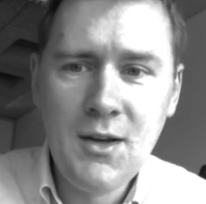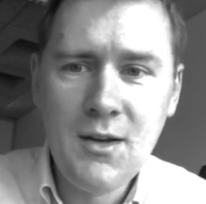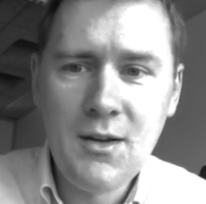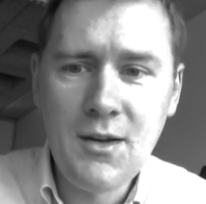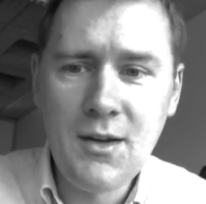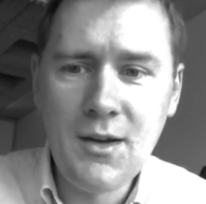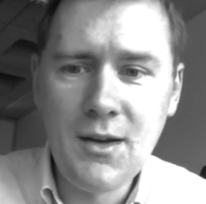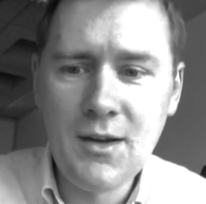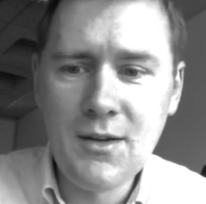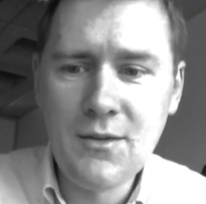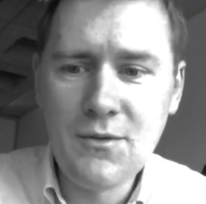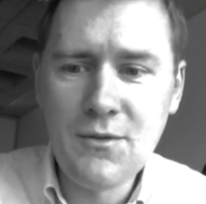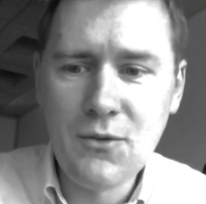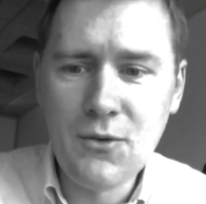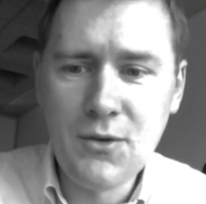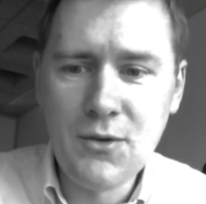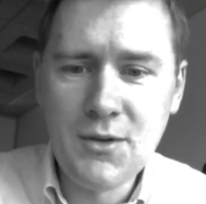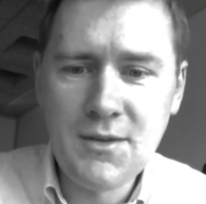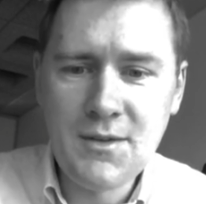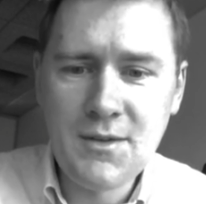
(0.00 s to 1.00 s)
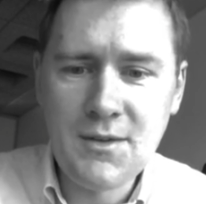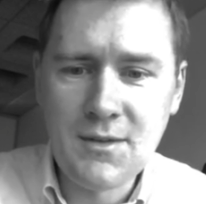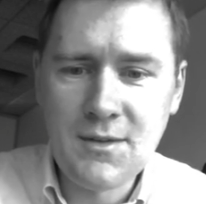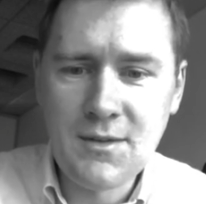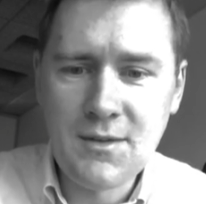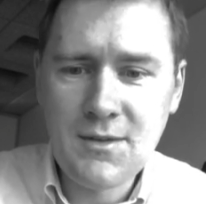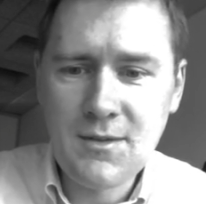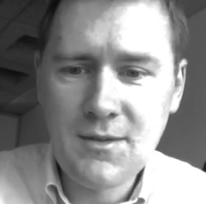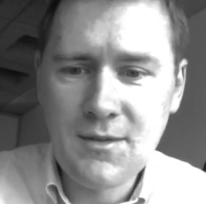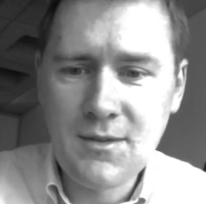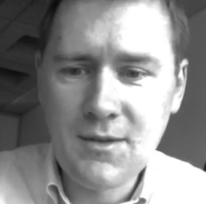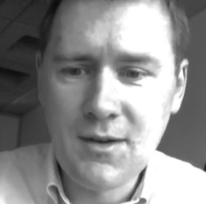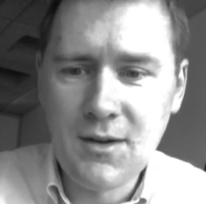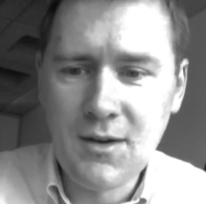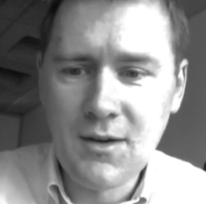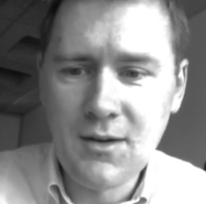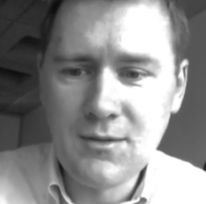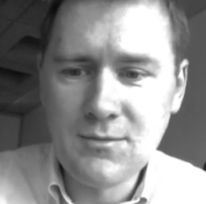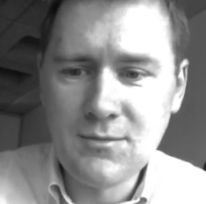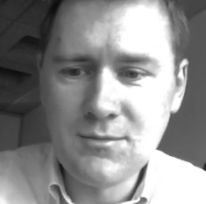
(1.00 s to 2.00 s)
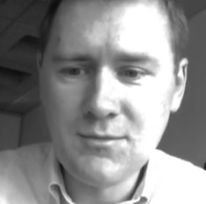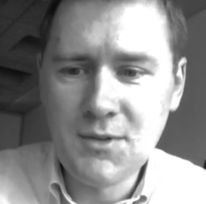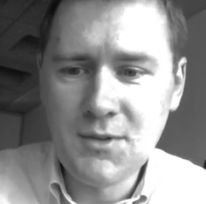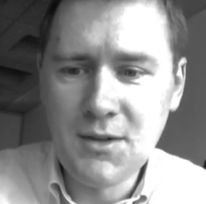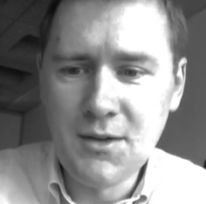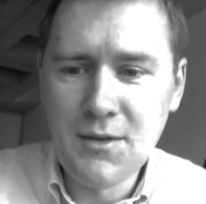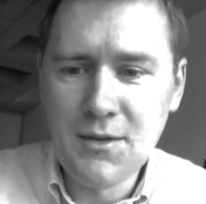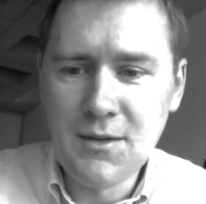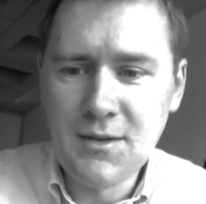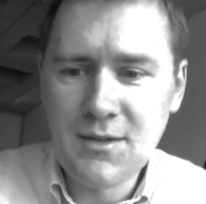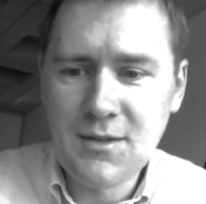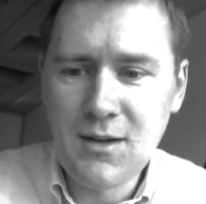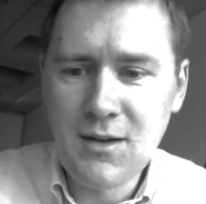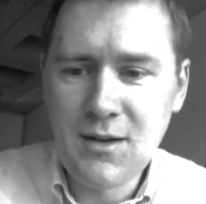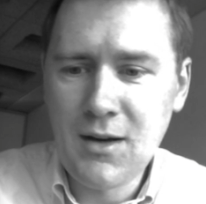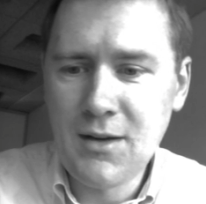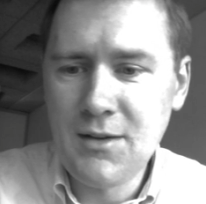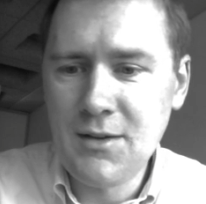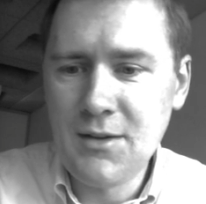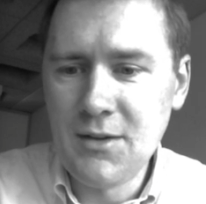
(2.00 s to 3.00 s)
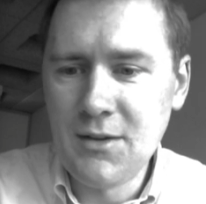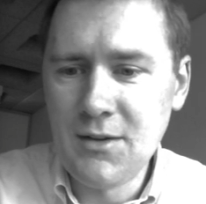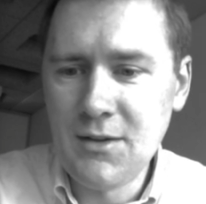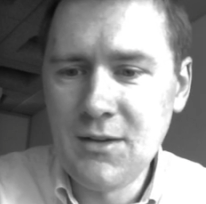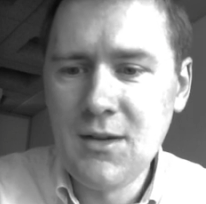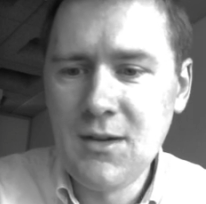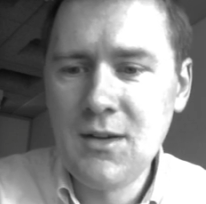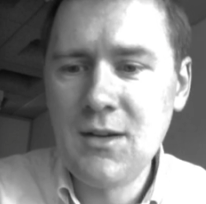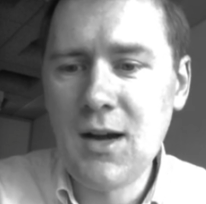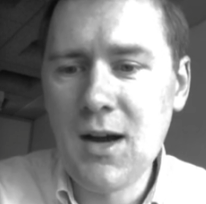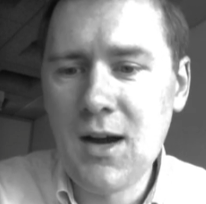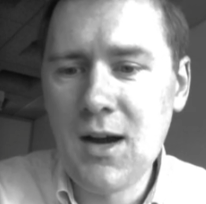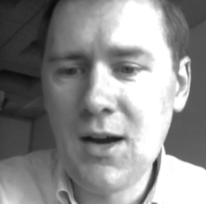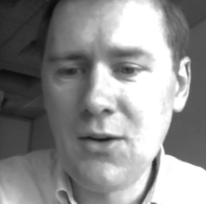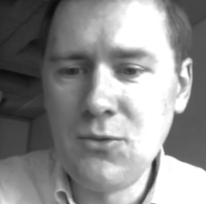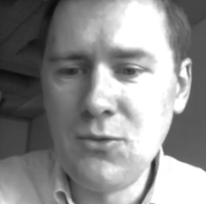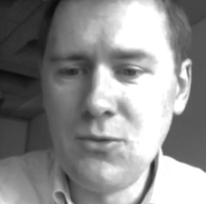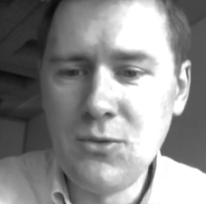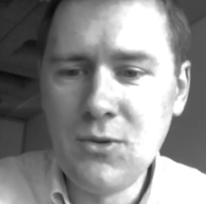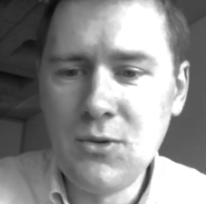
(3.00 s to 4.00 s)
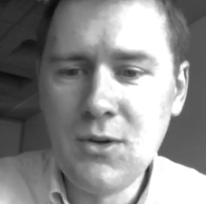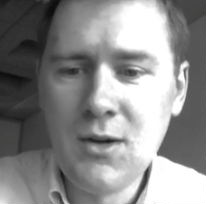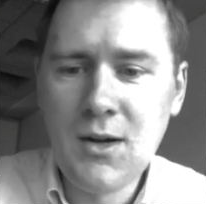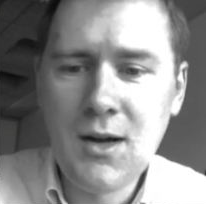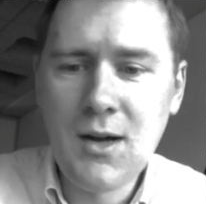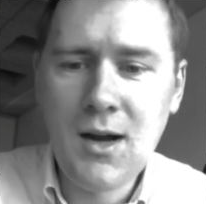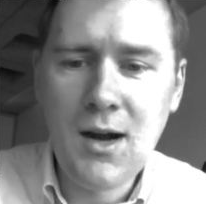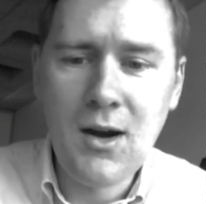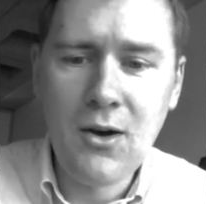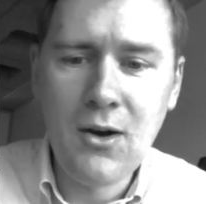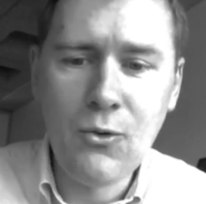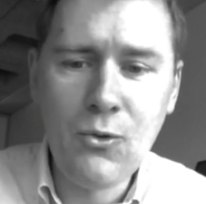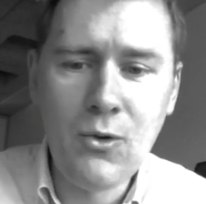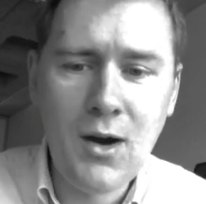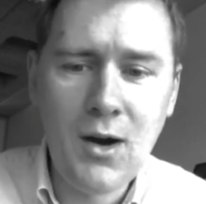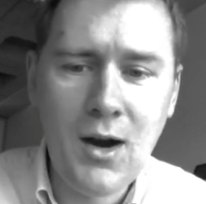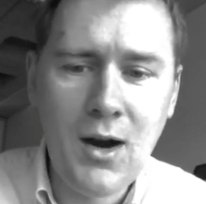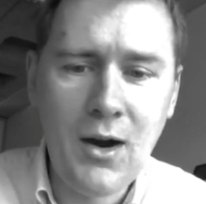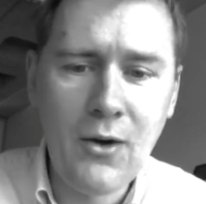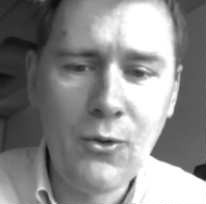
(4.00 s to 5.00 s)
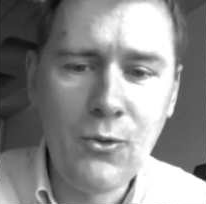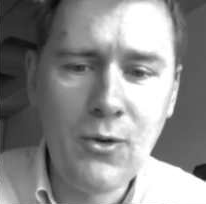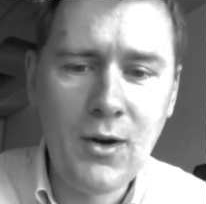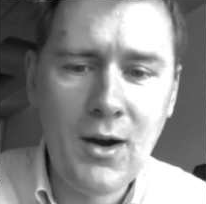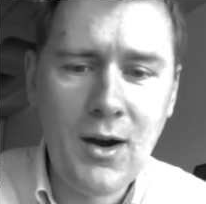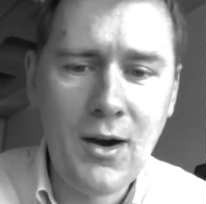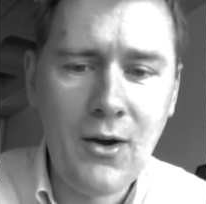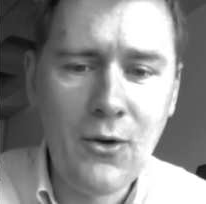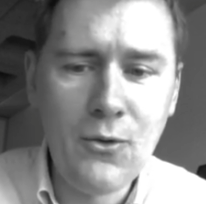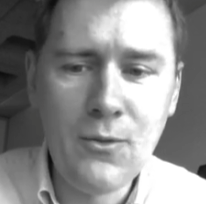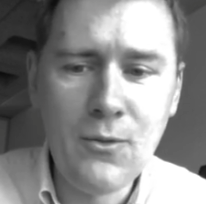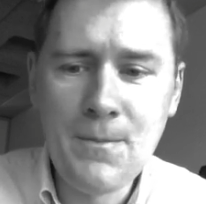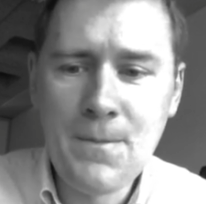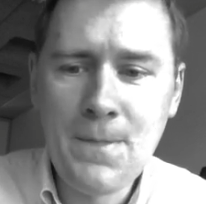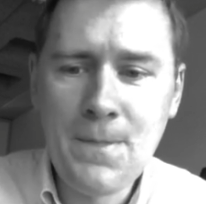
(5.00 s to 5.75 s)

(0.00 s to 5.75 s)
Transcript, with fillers: And for instance, um, in this line here, ahu, ow, ow, ow,